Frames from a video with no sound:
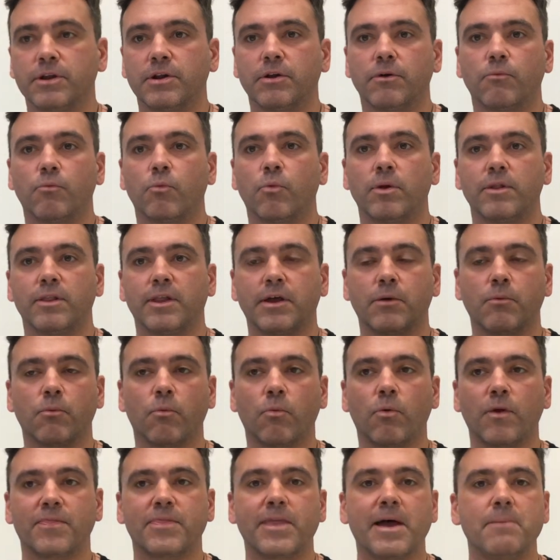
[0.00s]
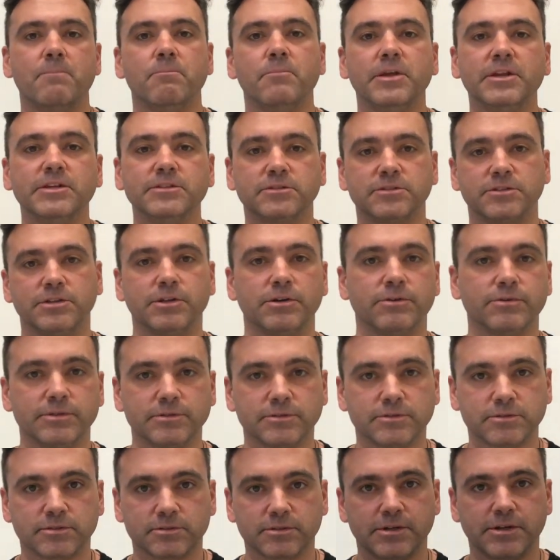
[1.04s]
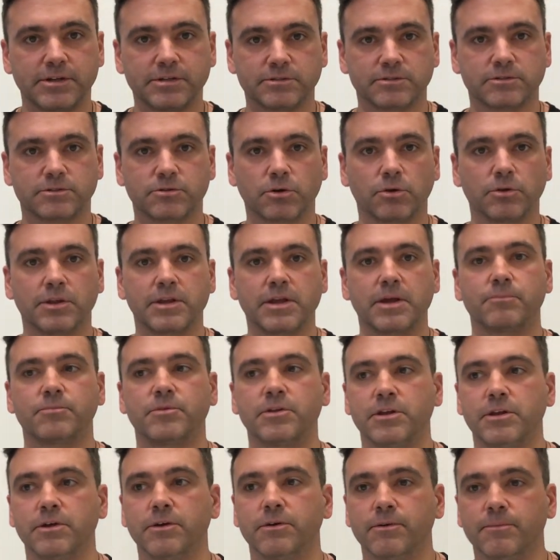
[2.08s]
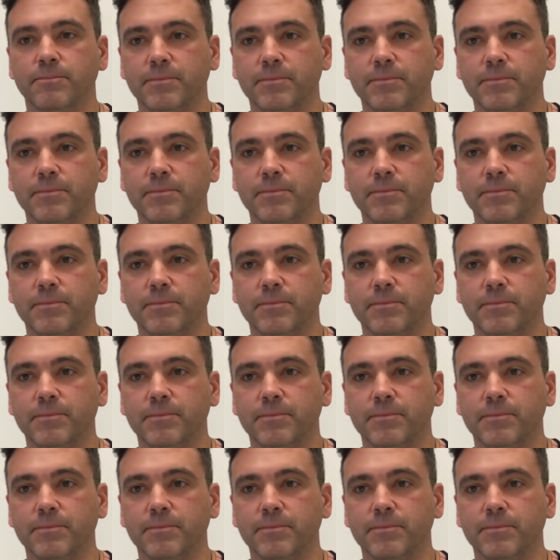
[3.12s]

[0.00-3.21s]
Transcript: You know, what that means to you is totally up to you.